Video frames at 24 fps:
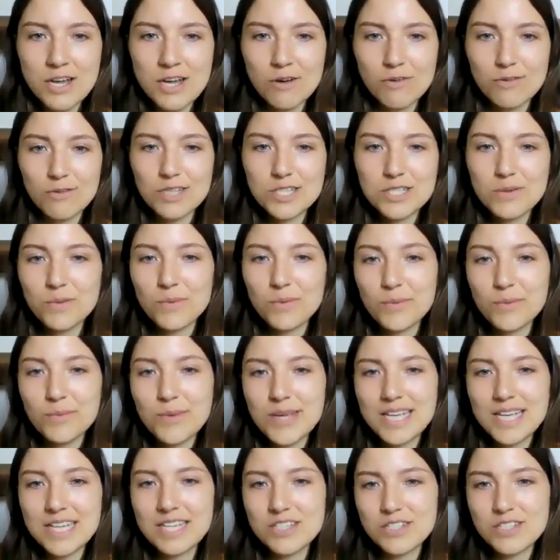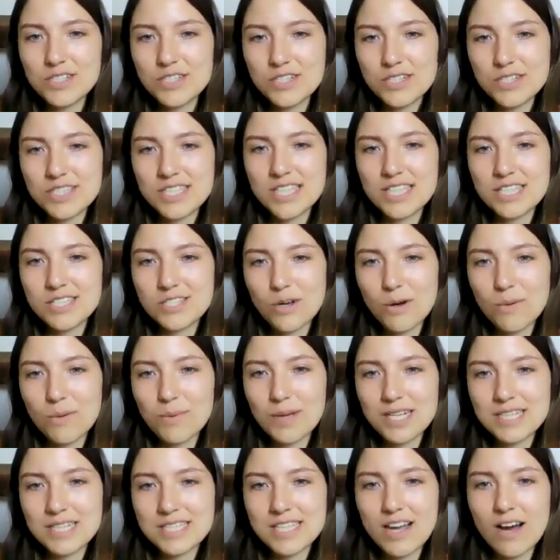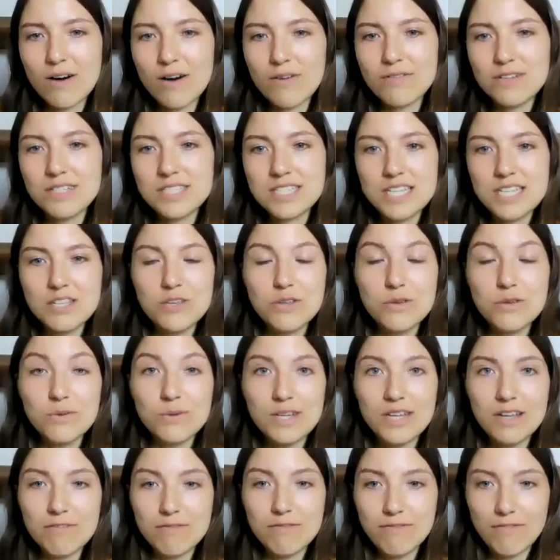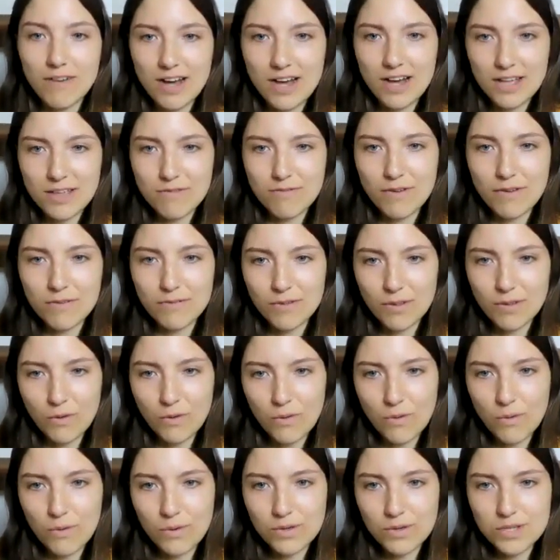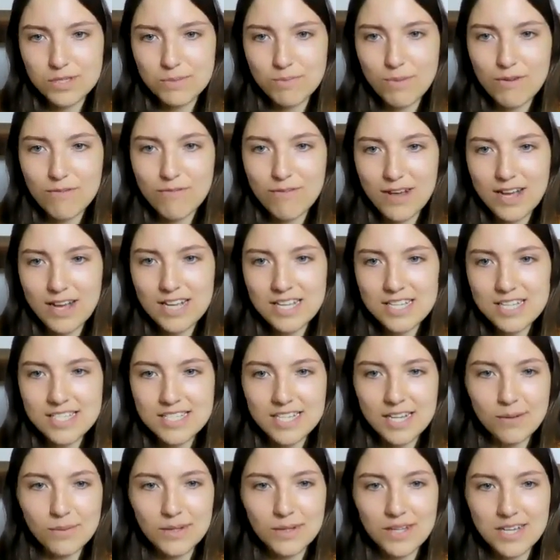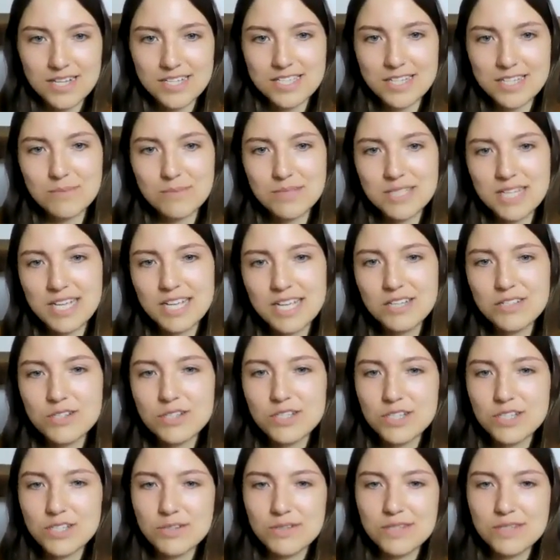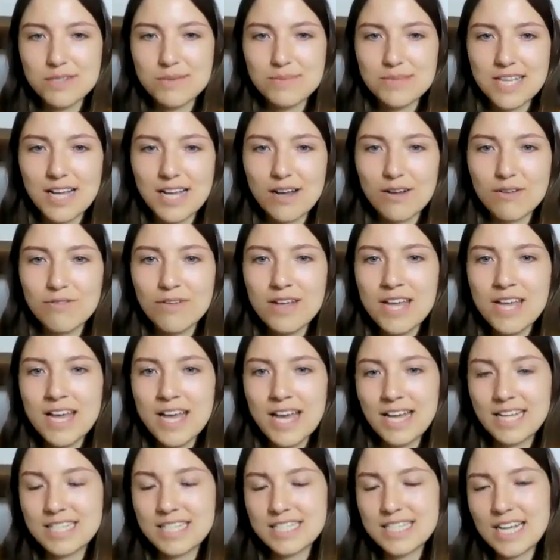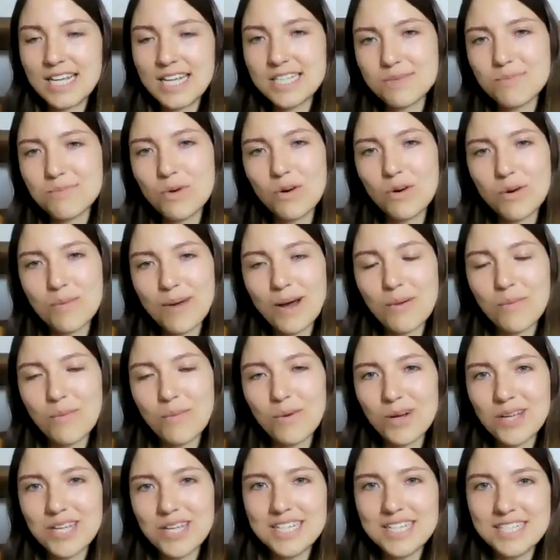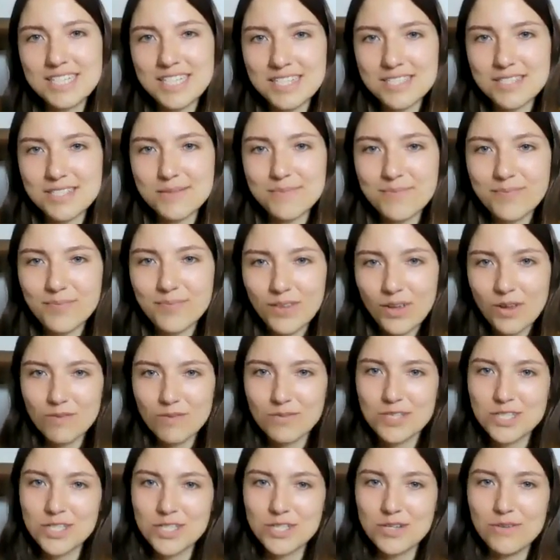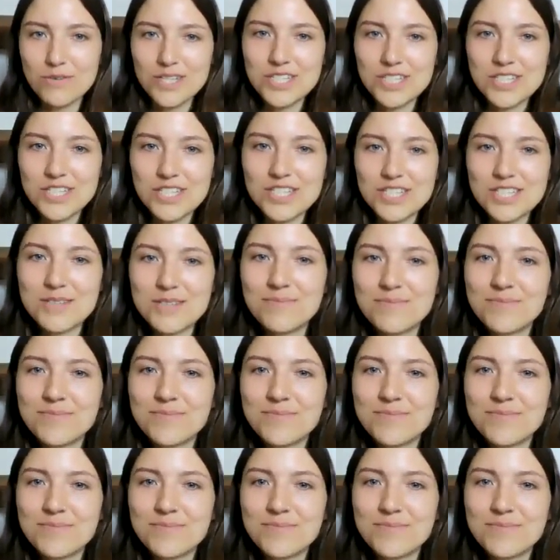Richard will be introducing the topics covered in Unit 5 of the course, but first I will ask him to introduce himself and tell us more about what he does. Over to you, Richard.